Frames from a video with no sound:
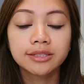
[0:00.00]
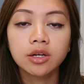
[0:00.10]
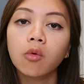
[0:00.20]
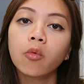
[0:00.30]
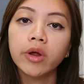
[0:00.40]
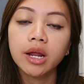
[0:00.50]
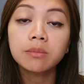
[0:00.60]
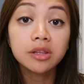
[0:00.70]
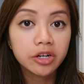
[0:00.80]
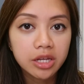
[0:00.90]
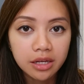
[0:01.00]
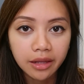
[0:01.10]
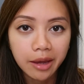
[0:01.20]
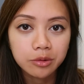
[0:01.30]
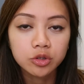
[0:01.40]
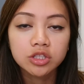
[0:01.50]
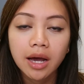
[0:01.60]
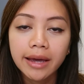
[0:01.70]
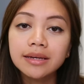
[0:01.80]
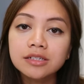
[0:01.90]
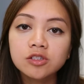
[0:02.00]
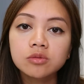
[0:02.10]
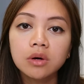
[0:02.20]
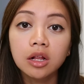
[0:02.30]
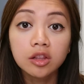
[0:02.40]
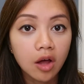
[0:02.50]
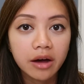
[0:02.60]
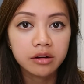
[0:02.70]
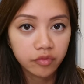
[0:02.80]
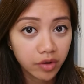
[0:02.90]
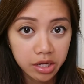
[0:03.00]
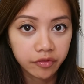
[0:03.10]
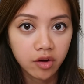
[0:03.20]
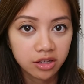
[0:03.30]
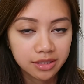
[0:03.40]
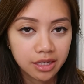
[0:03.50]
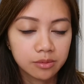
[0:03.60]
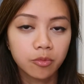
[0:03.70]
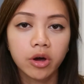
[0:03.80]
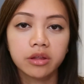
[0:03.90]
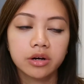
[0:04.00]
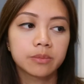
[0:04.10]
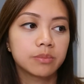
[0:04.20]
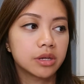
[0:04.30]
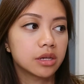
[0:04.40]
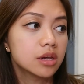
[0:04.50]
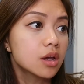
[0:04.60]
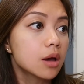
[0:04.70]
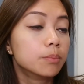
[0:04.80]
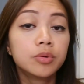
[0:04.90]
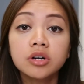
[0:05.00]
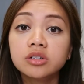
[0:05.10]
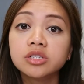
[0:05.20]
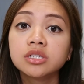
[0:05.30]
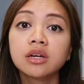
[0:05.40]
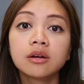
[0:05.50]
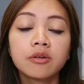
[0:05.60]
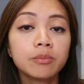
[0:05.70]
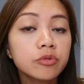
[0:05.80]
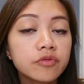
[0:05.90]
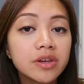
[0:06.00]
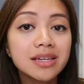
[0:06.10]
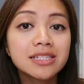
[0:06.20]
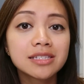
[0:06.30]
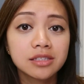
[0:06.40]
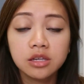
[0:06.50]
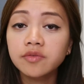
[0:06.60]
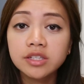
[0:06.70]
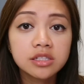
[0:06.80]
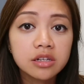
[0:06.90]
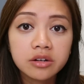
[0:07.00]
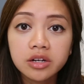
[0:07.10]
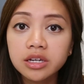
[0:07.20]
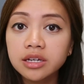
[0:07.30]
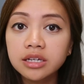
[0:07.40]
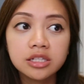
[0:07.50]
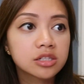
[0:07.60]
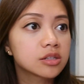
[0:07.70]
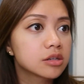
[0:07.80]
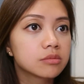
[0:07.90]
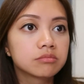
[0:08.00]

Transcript: So, when I'm learning a language, I consume a lot of native content, whether it be books, movies, TV series,